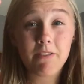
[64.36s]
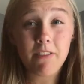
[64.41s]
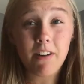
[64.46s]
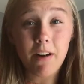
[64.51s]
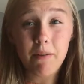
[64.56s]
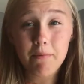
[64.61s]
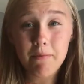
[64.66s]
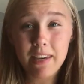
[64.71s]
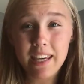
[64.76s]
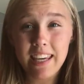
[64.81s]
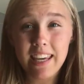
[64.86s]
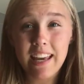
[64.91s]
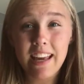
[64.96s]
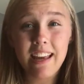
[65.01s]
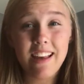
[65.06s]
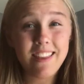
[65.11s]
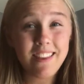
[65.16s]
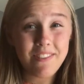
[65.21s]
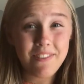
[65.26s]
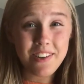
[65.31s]
from me
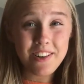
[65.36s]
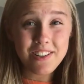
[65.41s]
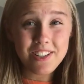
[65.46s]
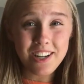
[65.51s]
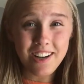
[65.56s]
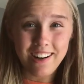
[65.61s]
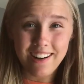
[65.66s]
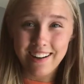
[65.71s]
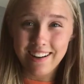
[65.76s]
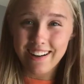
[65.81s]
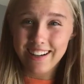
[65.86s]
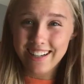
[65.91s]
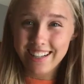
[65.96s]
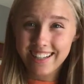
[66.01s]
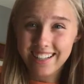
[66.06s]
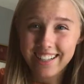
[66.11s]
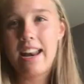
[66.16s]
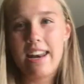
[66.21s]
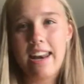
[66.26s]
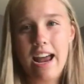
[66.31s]
in the future.
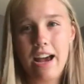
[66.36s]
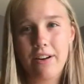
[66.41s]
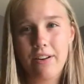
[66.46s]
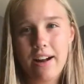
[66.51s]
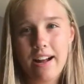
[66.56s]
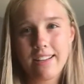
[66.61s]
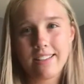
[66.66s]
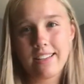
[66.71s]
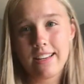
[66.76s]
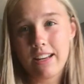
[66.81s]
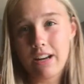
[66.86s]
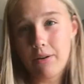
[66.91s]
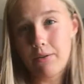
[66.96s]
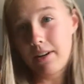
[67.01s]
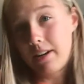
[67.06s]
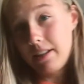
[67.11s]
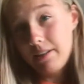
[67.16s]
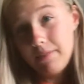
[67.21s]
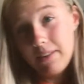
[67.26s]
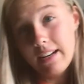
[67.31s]
Now you guys can go
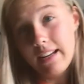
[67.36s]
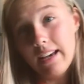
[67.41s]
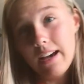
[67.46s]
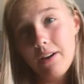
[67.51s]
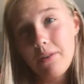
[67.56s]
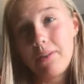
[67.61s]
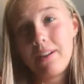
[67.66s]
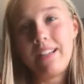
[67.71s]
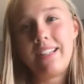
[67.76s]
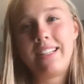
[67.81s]
into the video.